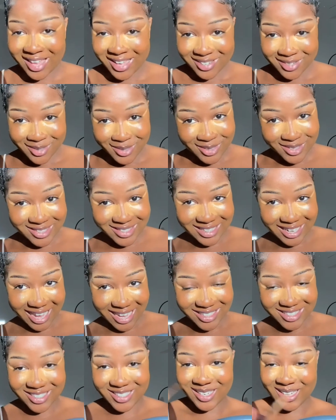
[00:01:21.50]

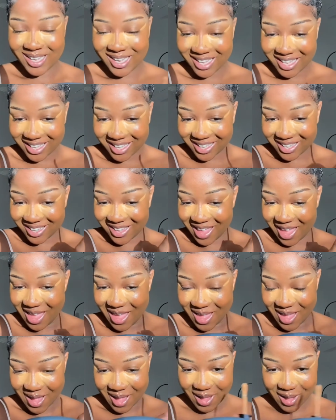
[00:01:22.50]
snatched look.
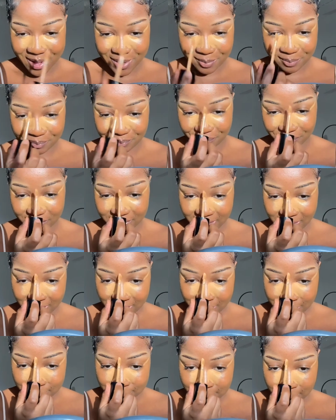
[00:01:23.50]

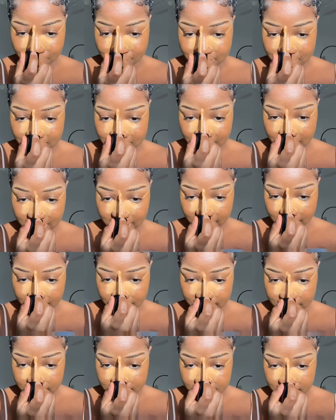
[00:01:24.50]
So I was saying, like,
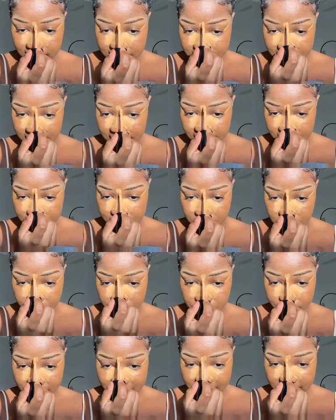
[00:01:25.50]
this concealer is so much
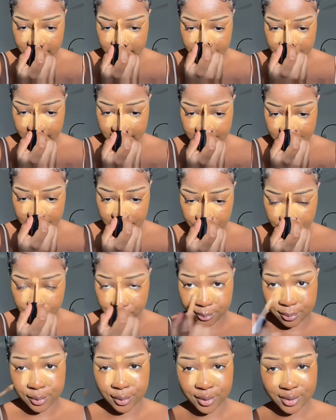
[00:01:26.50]
better than the Elego
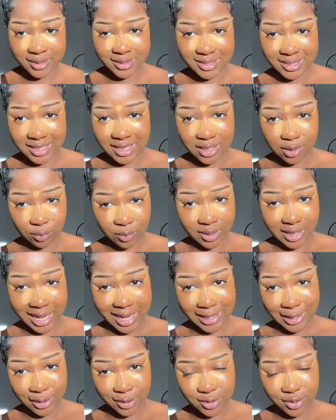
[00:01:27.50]
Pro concealer, the one that I
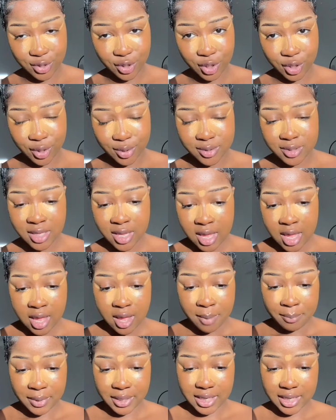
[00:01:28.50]
used to use,
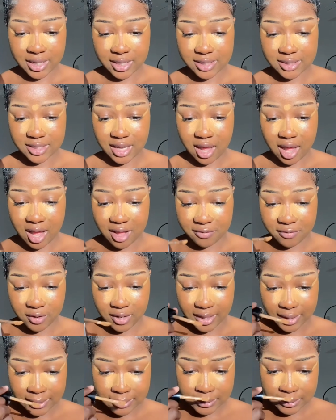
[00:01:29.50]
because I feel like
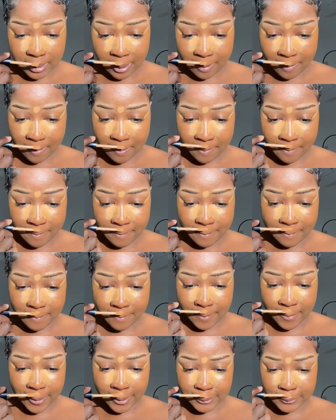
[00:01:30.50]
it's
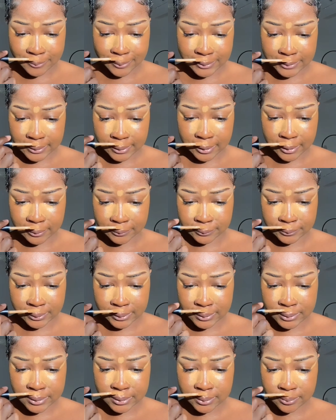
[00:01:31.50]
much better coverage.
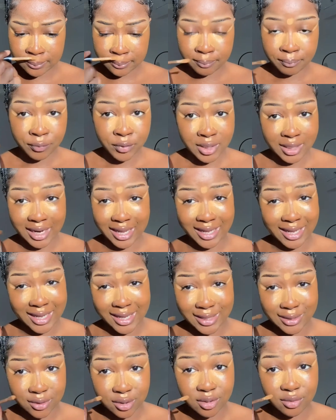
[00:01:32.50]
Like, it
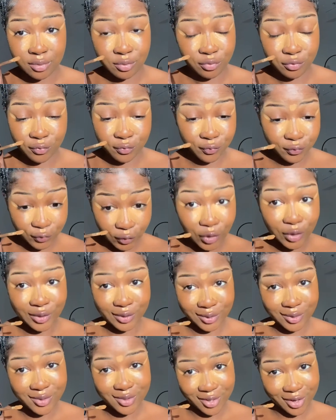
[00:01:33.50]
is full
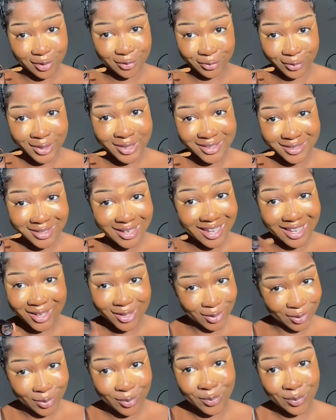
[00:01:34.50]
coverage, like
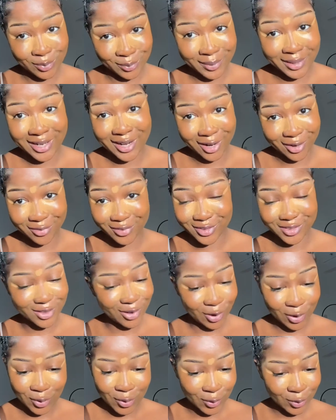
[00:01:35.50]
you will be covered the
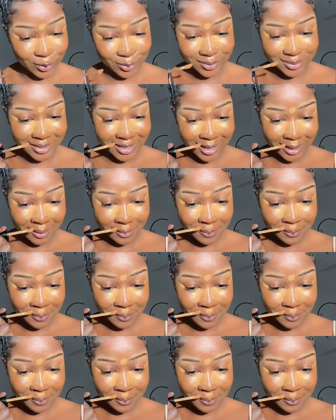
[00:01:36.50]
whole day.